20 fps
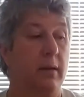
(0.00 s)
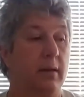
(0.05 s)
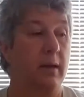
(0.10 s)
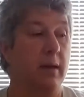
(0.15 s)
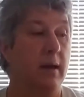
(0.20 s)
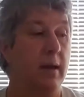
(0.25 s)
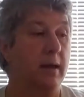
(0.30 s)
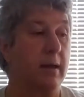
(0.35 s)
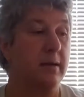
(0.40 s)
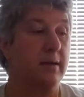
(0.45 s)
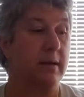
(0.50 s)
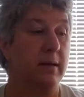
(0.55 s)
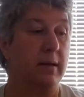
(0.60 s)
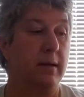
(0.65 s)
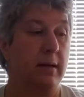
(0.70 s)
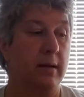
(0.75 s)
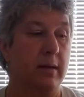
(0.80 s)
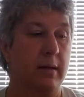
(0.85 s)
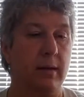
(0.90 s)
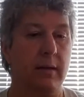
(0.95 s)
and
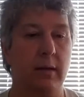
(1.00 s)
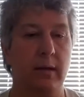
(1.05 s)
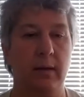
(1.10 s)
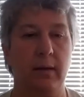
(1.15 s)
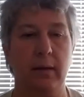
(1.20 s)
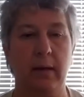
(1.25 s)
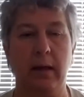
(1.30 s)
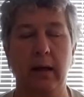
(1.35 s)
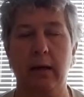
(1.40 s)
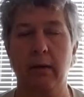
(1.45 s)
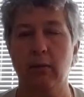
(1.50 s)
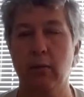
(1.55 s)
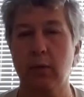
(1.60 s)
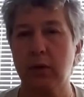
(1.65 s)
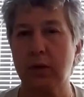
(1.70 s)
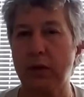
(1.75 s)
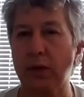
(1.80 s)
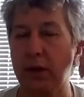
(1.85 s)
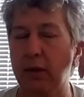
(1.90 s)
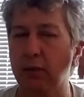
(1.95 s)
it
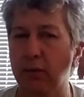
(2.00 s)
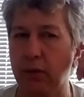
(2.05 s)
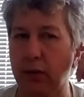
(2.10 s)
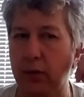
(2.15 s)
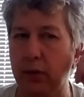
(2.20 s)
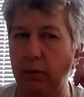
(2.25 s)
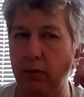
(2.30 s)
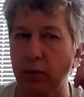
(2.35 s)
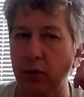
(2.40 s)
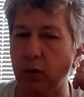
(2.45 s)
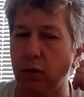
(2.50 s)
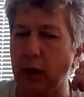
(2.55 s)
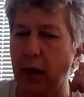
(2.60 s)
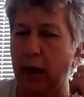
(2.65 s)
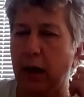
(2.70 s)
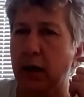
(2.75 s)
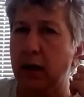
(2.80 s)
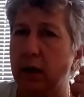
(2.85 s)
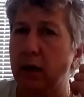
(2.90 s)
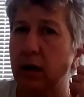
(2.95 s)
was
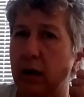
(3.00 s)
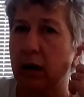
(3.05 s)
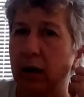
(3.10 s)
okay.